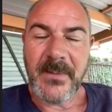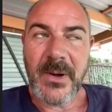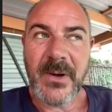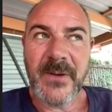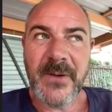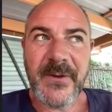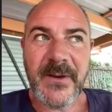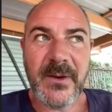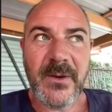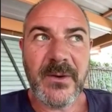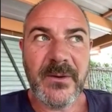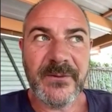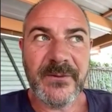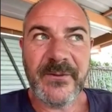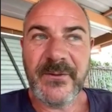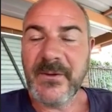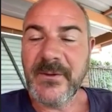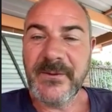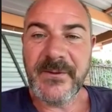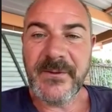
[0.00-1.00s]
I think hot
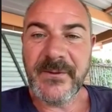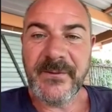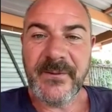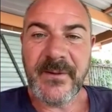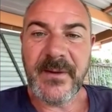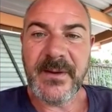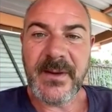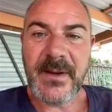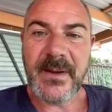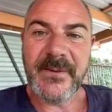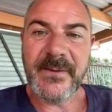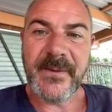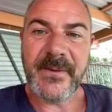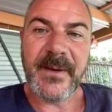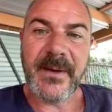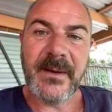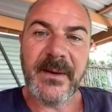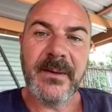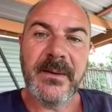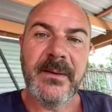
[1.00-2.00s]
stones is
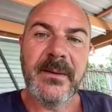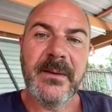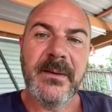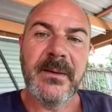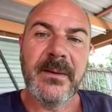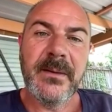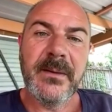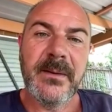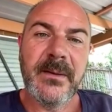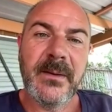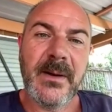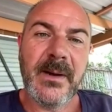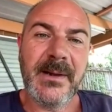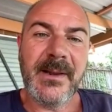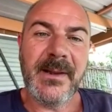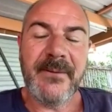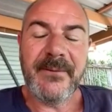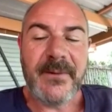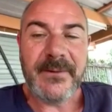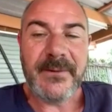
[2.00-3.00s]
fantastic. I
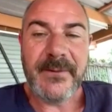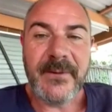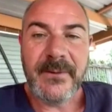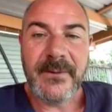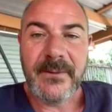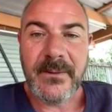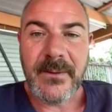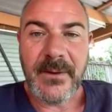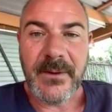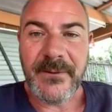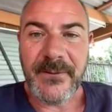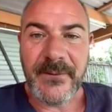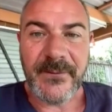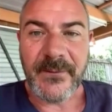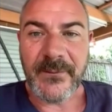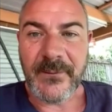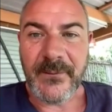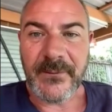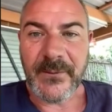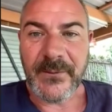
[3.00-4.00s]
love it. I use
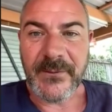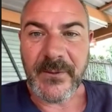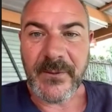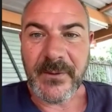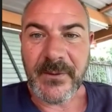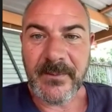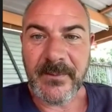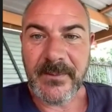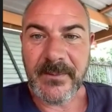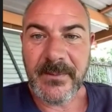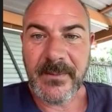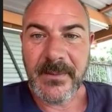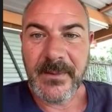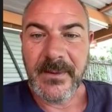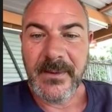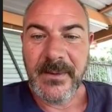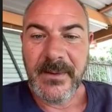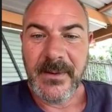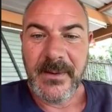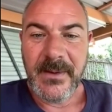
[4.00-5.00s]
it all the time.
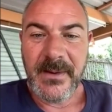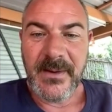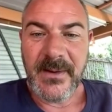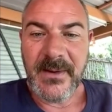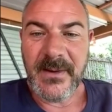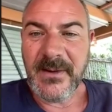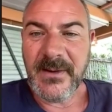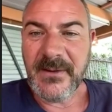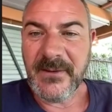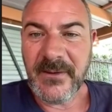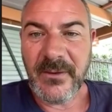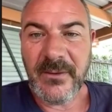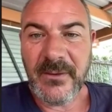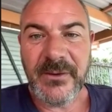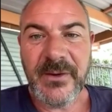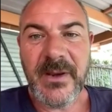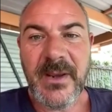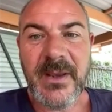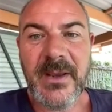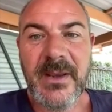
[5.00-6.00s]
Easy
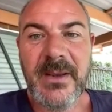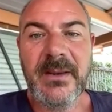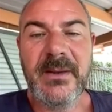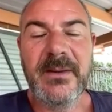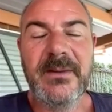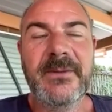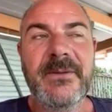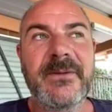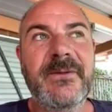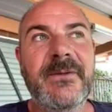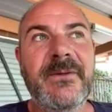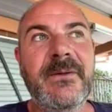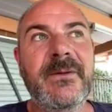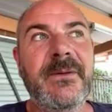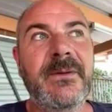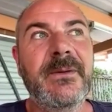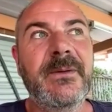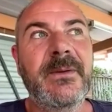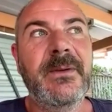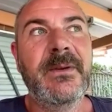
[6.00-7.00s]
on your hands,
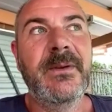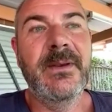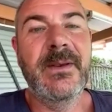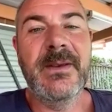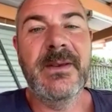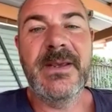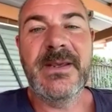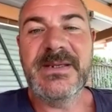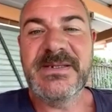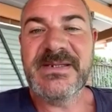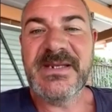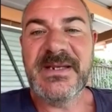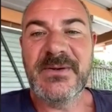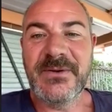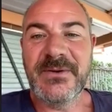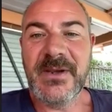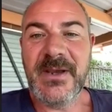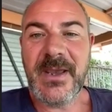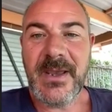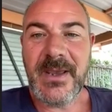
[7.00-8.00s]
easy
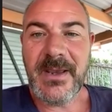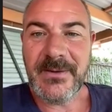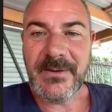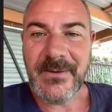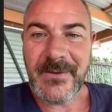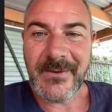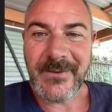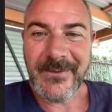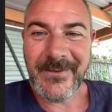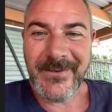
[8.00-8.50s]
on your head.